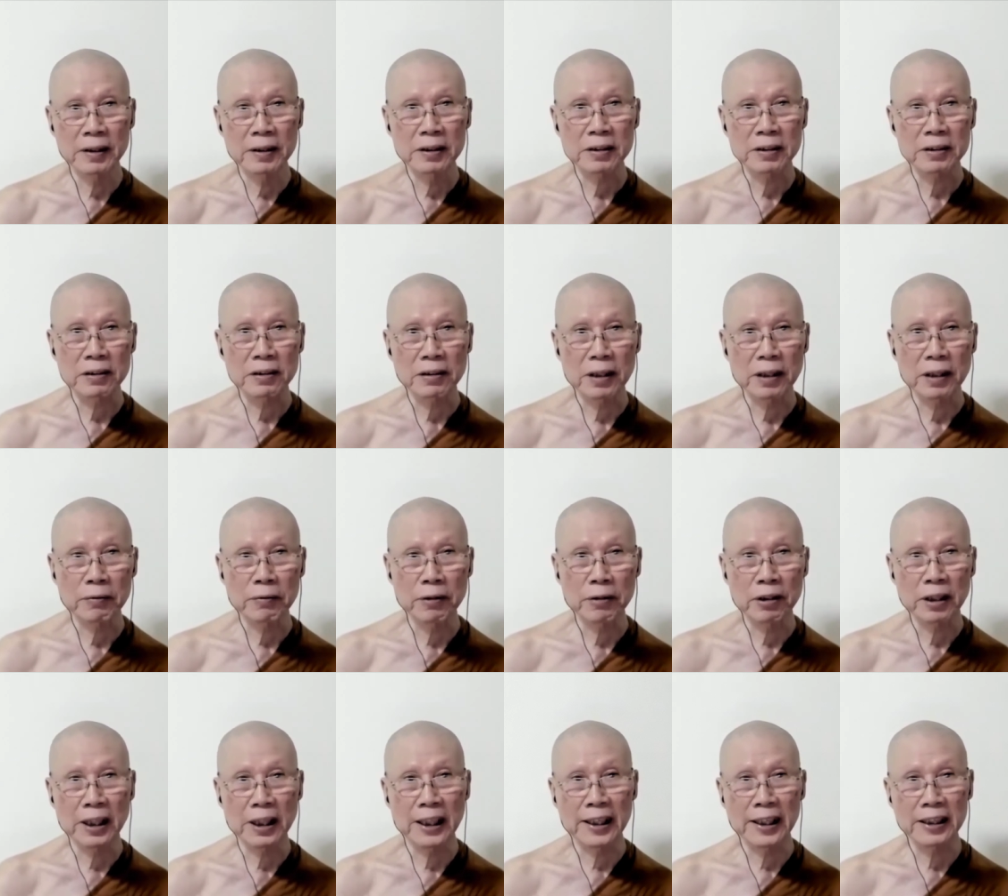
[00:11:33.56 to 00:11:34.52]
So I
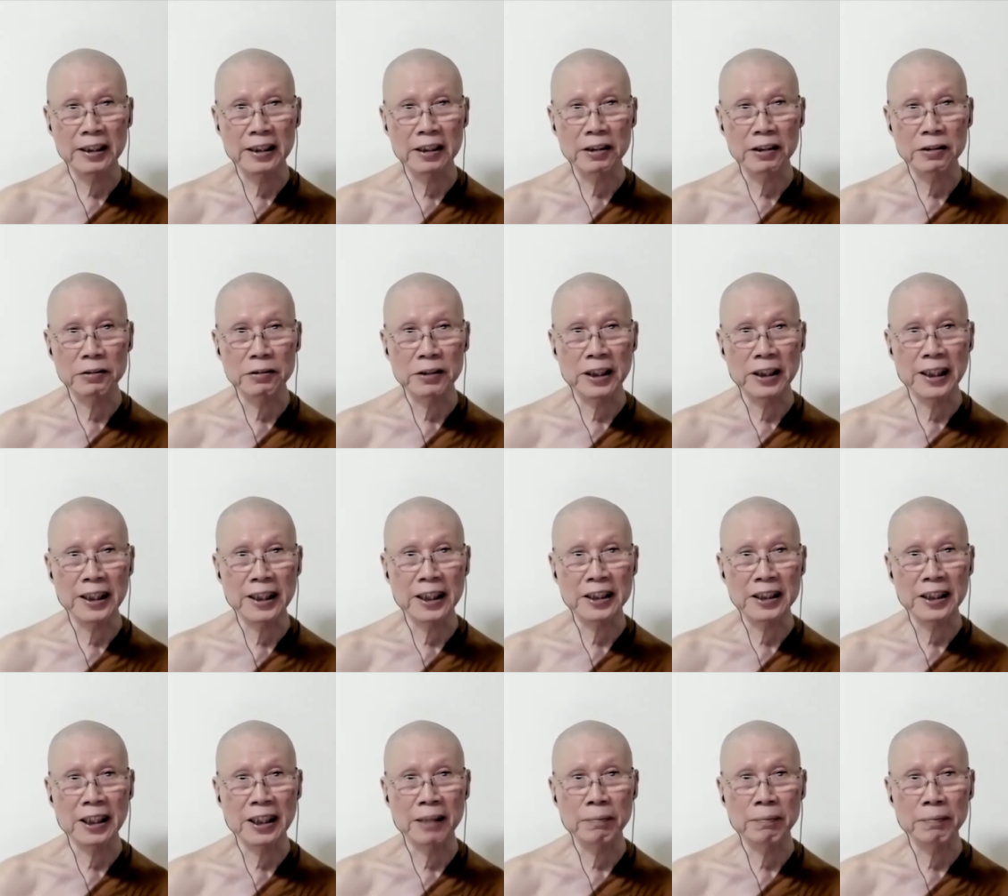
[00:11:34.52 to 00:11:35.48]
wrote a letter to
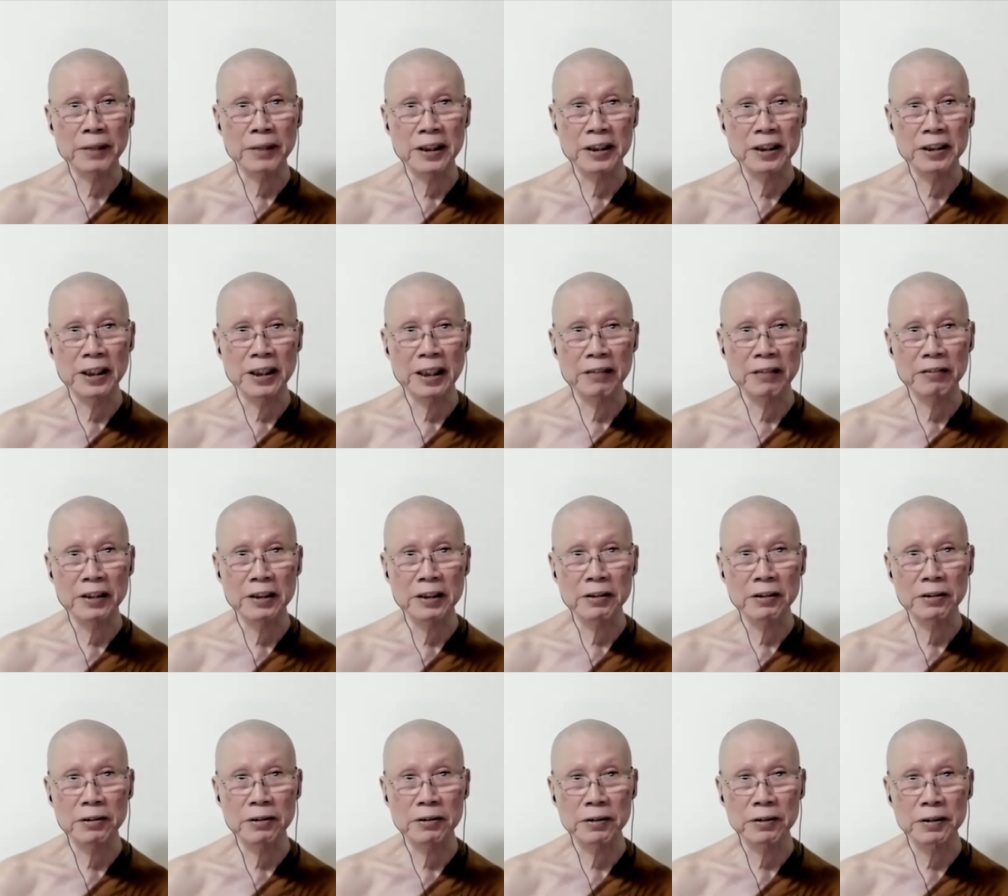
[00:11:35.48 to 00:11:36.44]
Tanajan
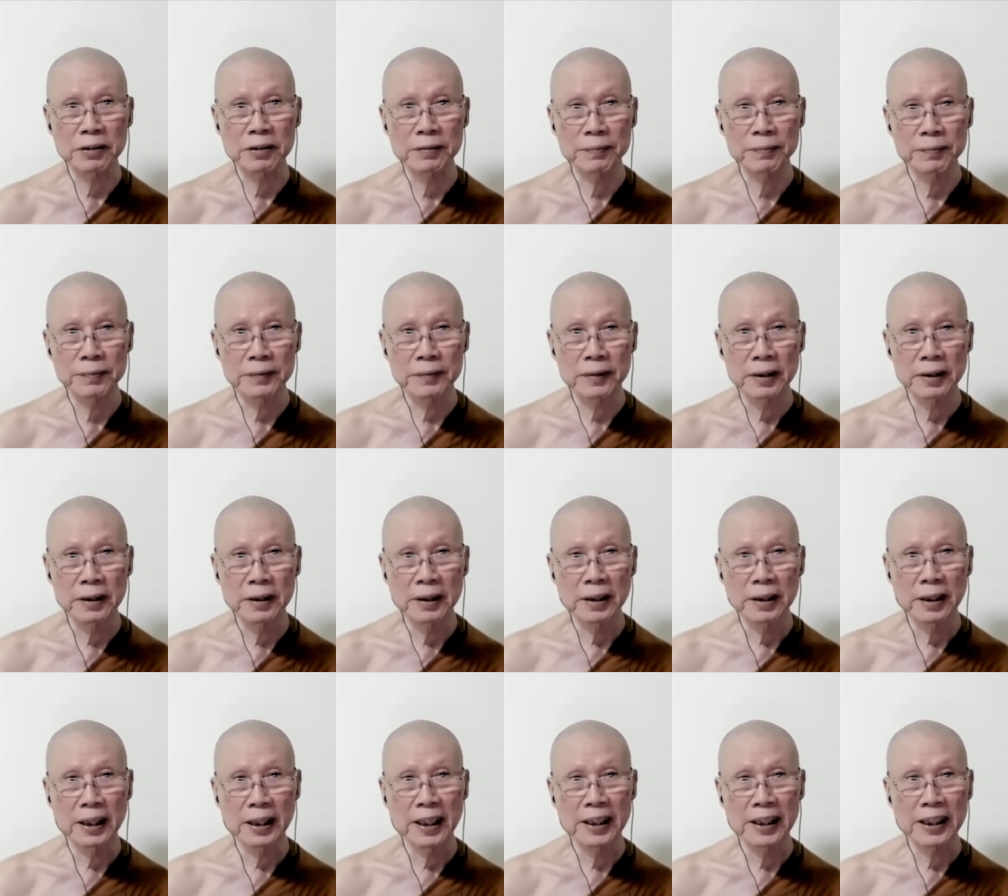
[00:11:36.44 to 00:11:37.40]
Paññavaddho
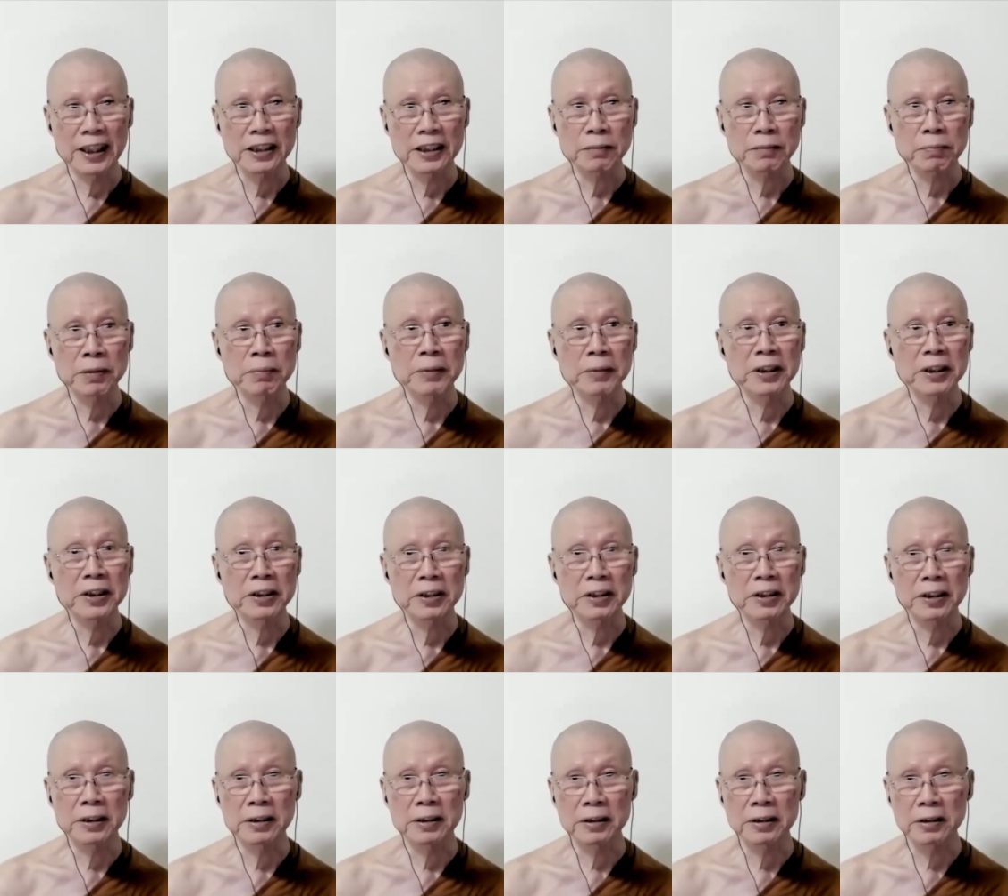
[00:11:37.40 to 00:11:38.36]
and asked
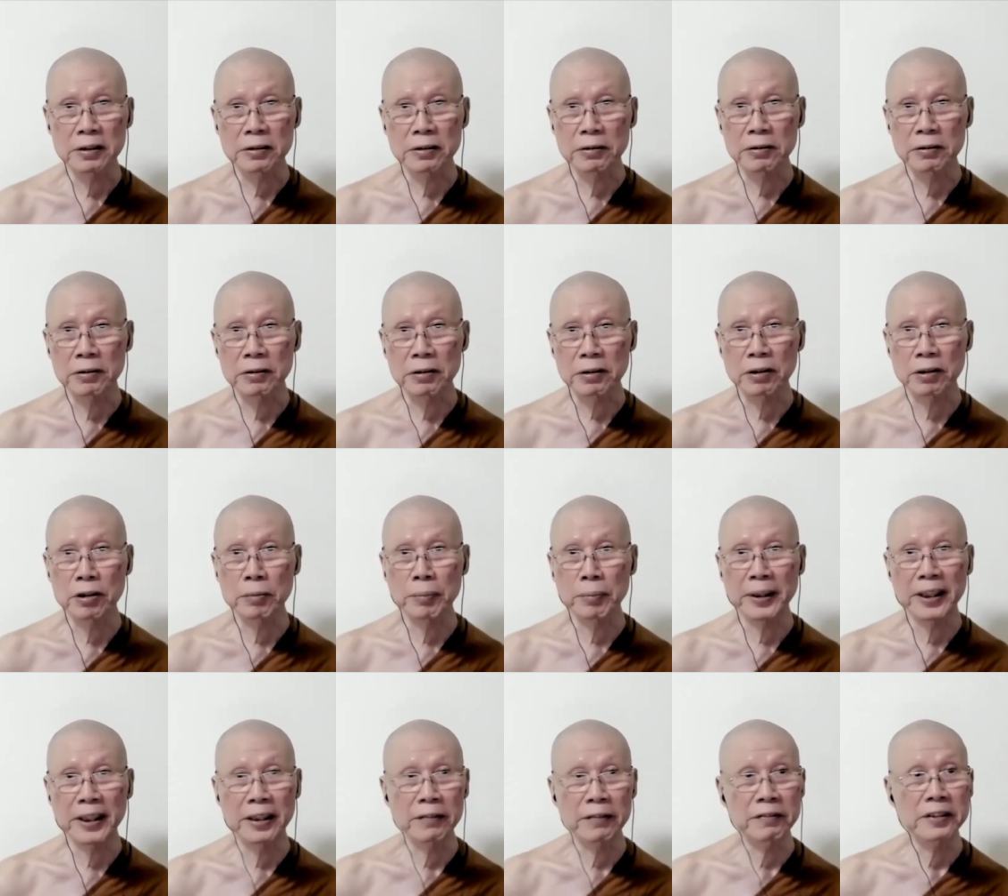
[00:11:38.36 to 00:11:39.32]
permission to go
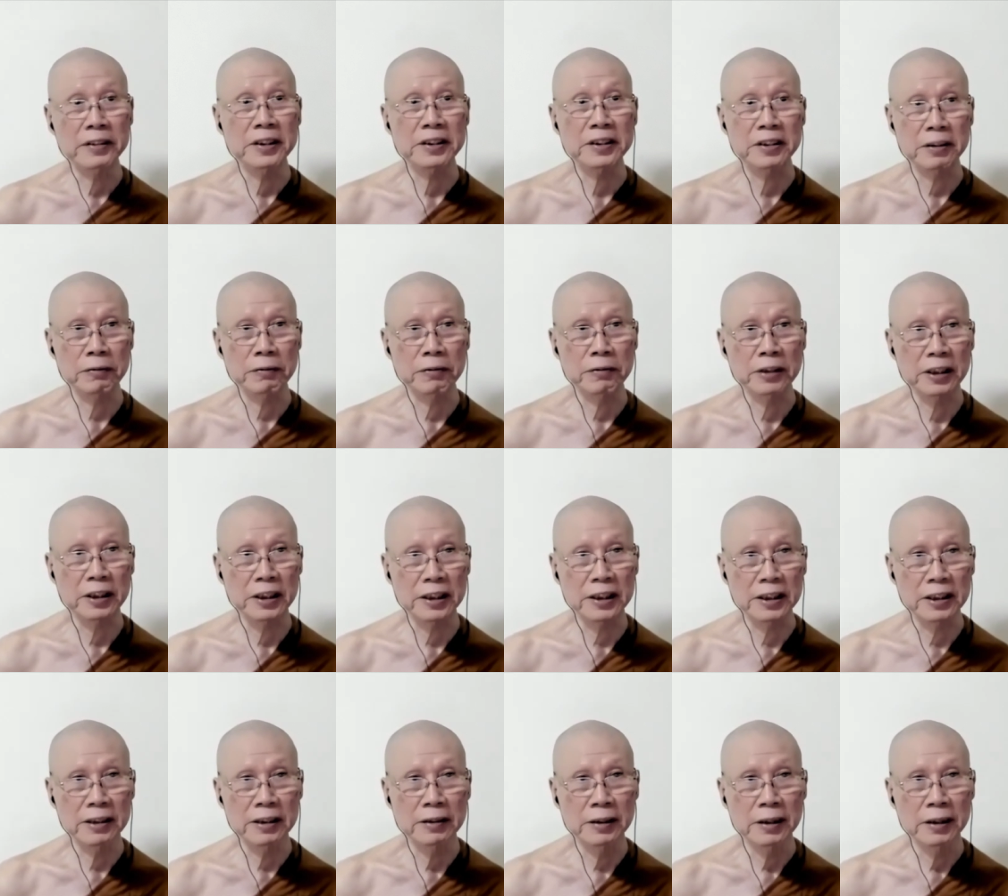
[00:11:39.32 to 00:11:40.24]
pay a visit really.